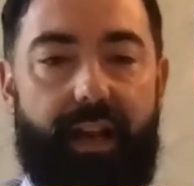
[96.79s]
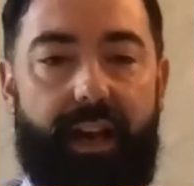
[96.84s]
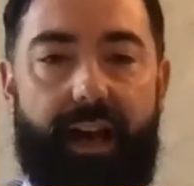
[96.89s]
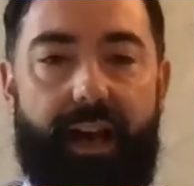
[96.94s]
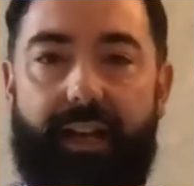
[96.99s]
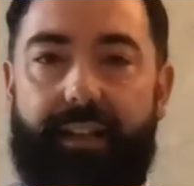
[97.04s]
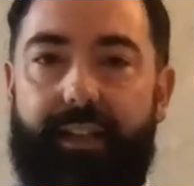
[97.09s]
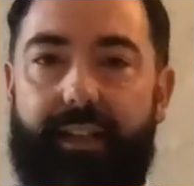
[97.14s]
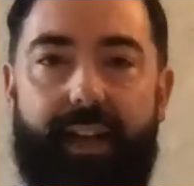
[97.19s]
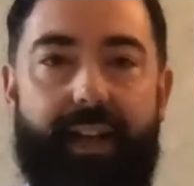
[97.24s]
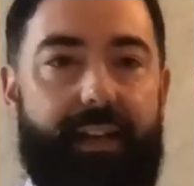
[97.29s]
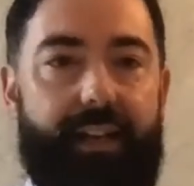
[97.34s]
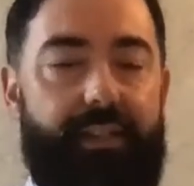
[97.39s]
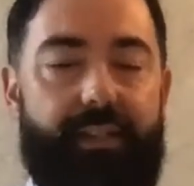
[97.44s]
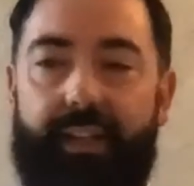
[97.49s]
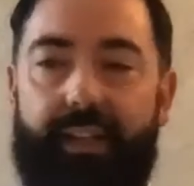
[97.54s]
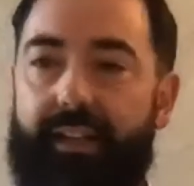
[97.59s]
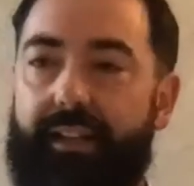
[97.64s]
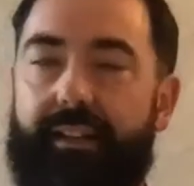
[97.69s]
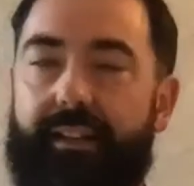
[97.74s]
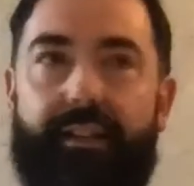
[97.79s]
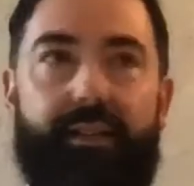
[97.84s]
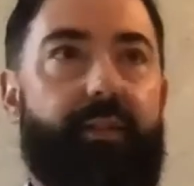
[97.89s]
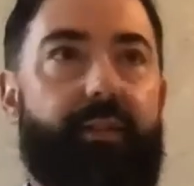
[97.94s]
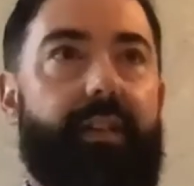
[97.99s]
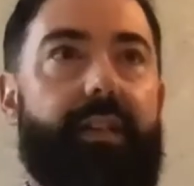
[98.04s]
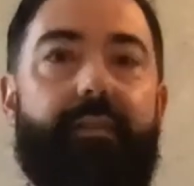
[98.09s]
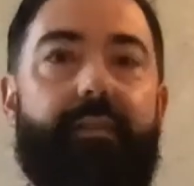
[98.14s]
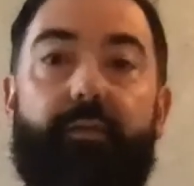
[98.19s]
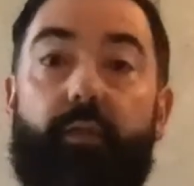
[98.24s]
And the next thing,
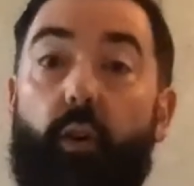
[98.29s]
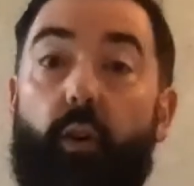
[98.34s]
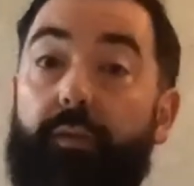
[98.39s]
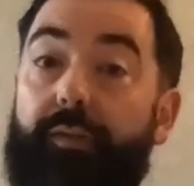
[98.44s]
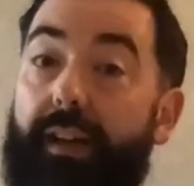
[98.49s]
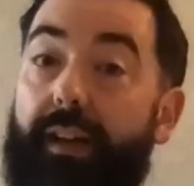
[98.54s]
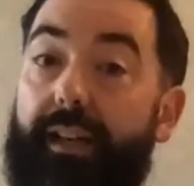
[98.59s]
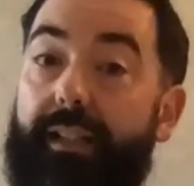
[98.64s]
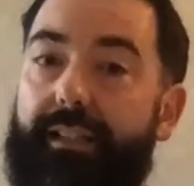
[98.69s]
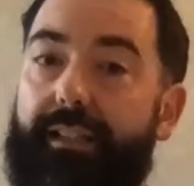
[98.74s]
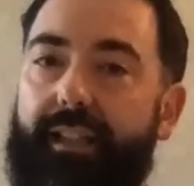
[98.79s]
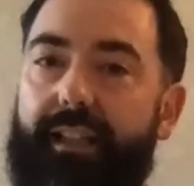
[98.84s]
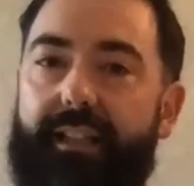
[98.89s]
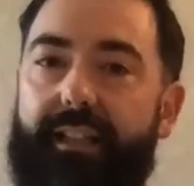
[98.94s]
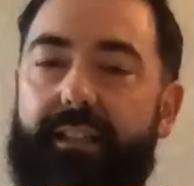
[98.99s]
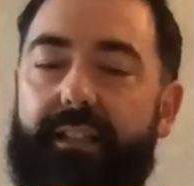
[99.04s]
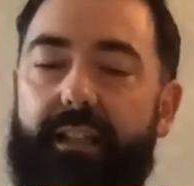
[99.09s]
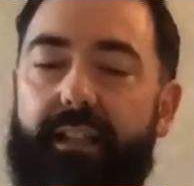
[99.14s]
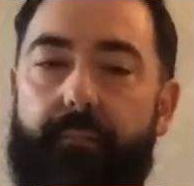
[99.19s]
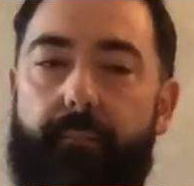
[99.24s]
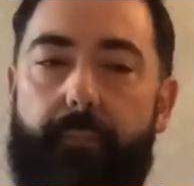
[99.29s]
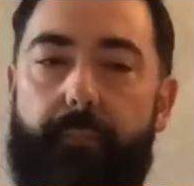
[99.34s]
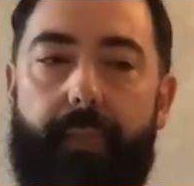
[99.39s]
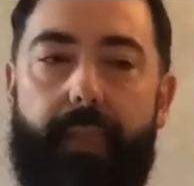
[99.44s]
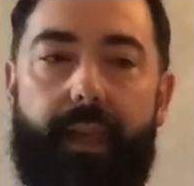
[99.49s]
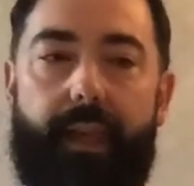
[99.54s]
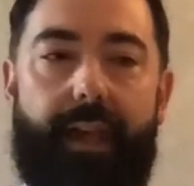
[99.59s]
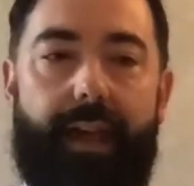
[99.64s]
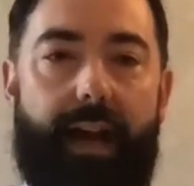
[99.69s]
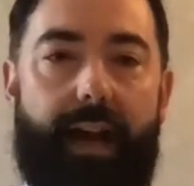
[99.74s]
3-4 flights later,
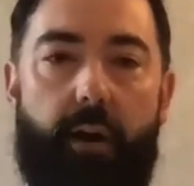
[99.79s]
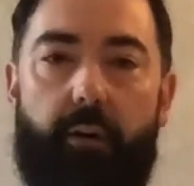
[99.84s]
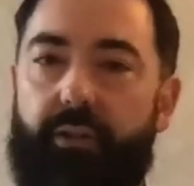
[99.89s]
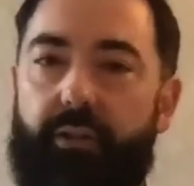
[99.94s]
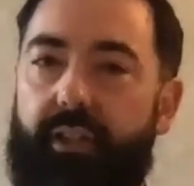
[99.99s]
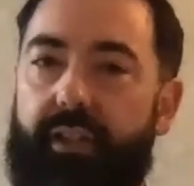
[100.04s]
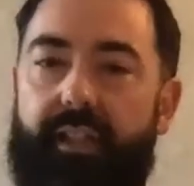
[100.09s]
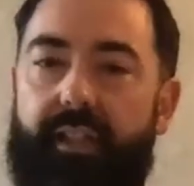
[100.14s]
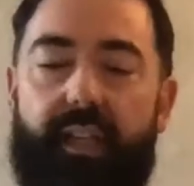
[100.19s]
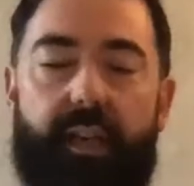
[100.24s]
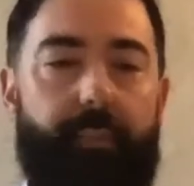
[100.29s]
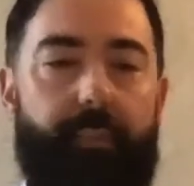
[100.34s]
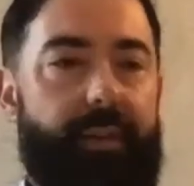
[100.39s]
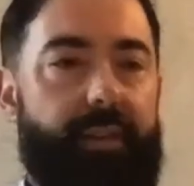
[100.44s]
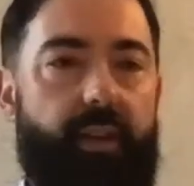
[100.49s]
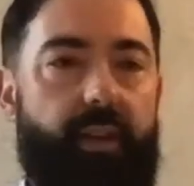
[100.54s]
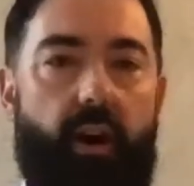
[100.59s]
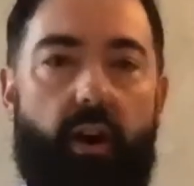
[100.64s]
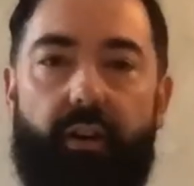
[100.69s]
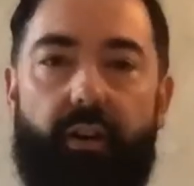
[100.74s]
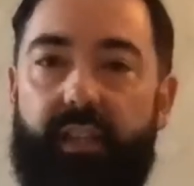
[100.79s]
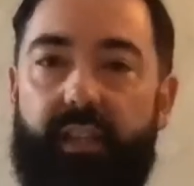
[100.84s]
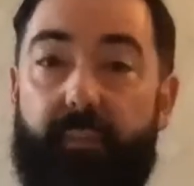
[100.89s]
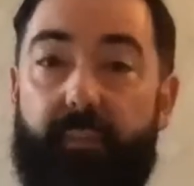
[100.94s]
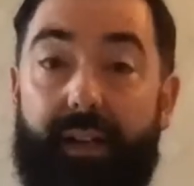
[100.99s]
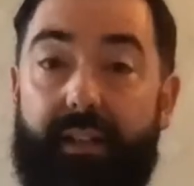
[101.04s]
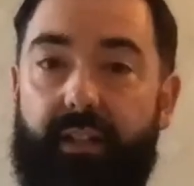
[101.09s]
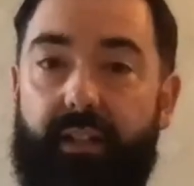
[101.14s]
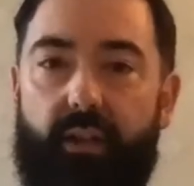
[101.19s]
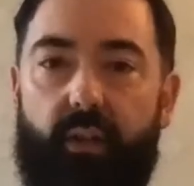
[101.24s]
I was in deepest, darkest
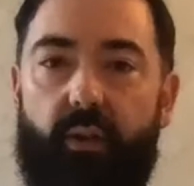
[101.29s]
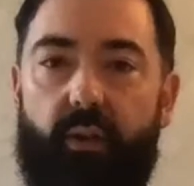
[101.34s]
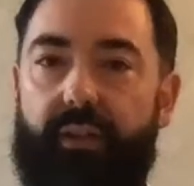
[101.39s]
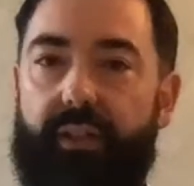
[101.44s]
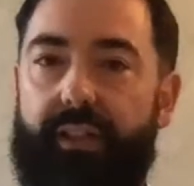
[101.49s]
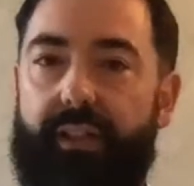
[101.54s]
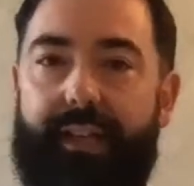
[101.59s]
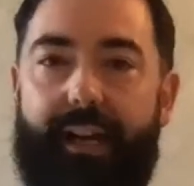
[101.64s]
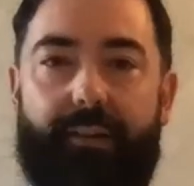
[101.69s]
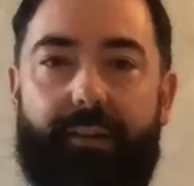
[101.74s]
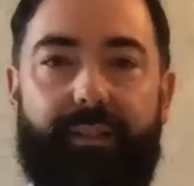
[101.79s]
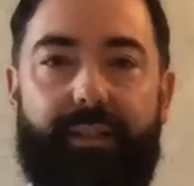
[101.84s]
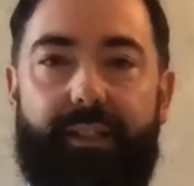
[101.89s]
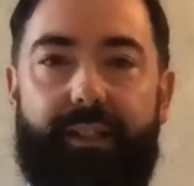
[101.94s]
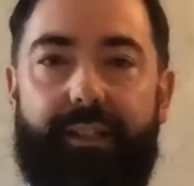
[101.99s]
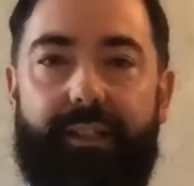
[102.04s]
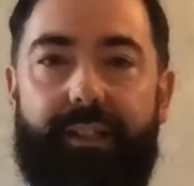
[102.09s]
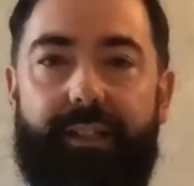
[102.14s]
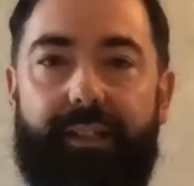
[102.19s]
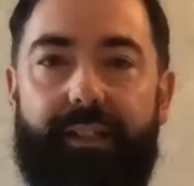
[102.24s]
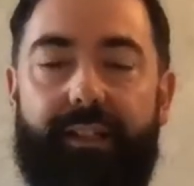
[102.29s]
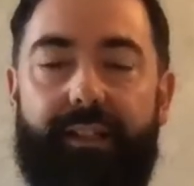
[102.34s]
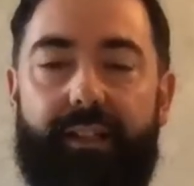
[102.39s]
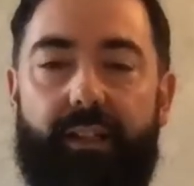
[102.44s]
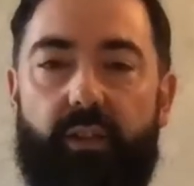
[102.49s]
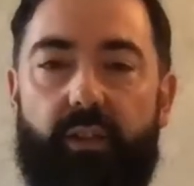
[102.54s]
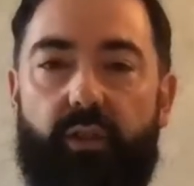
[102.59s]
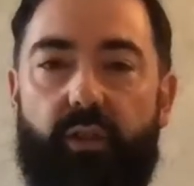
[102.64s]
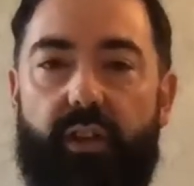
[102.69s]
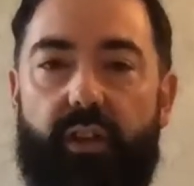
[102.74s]
Patagonia down in
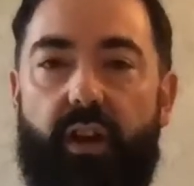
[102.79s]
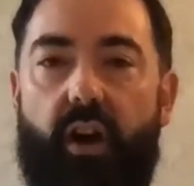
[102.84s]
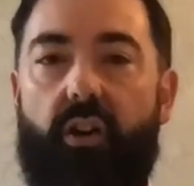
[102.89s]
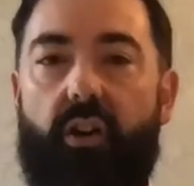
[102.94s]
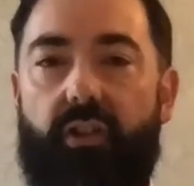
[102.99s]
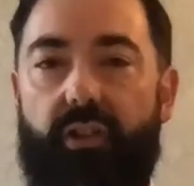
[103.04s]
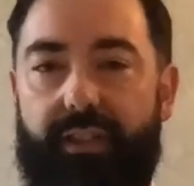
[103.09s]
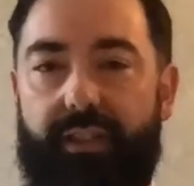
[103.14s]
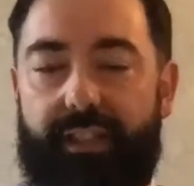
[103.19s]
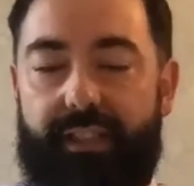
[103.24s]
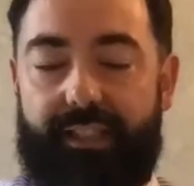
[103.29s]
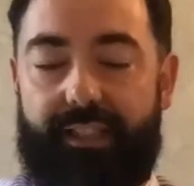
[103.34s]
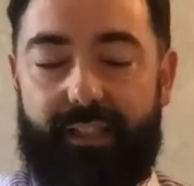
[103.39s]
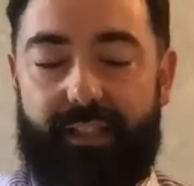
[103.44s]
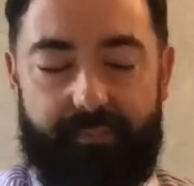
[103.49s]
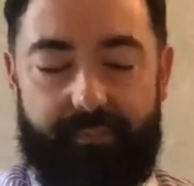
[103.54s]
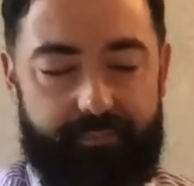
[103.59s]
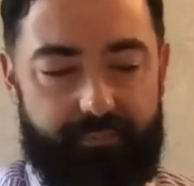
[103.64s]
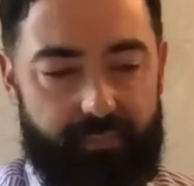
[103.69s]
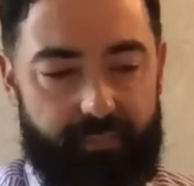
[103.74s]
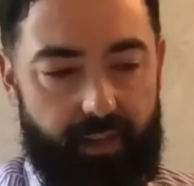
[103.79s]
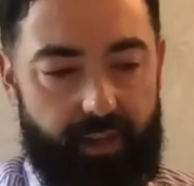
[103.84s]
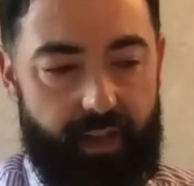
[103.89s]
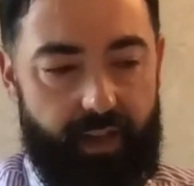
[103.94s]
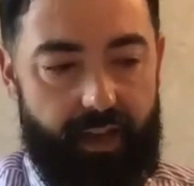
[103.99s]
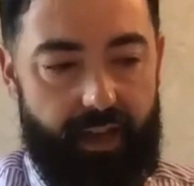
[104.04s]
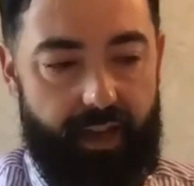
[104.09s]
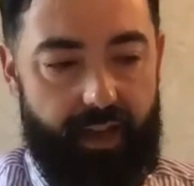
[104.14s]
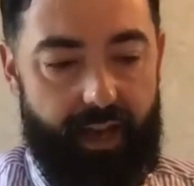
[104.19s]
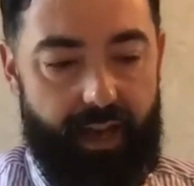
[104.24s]
southern Argentina.
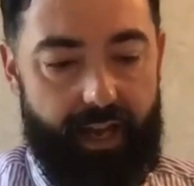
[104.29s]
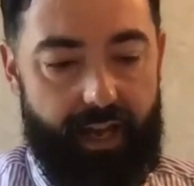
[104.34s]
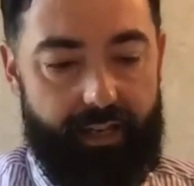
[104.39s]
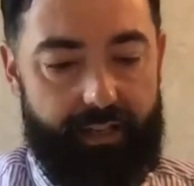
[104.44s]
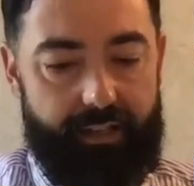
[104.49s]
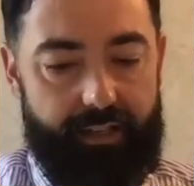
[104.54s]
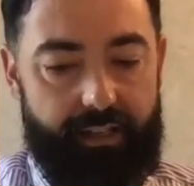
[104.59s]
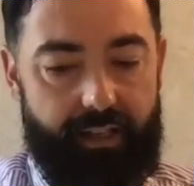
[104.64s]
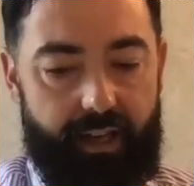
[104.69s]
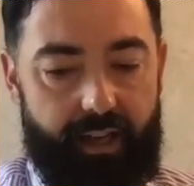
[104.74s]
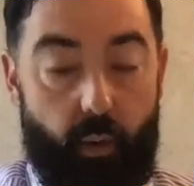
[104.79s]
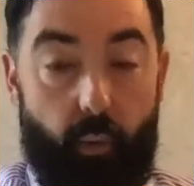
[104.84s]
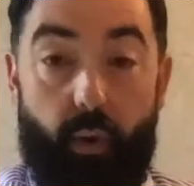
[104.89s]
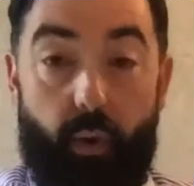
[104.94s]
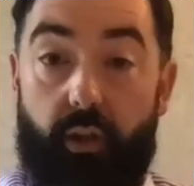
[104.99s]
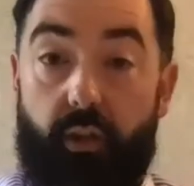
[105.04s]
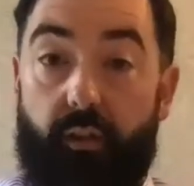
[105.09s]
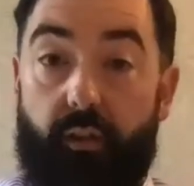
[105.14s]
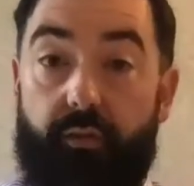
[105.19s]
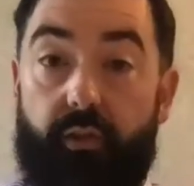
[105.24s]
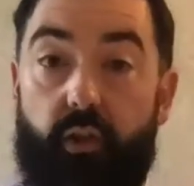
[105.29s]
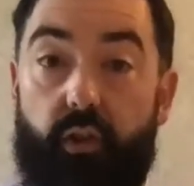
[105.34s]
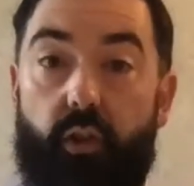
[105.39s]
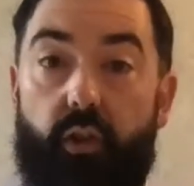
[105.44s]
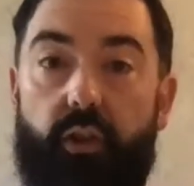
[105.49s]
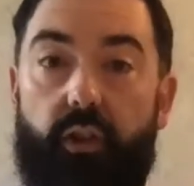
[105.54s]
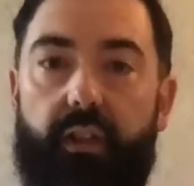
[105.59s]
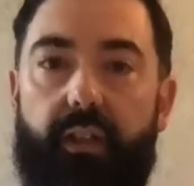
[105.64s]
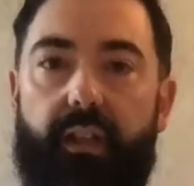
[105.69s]
And I worked offshore,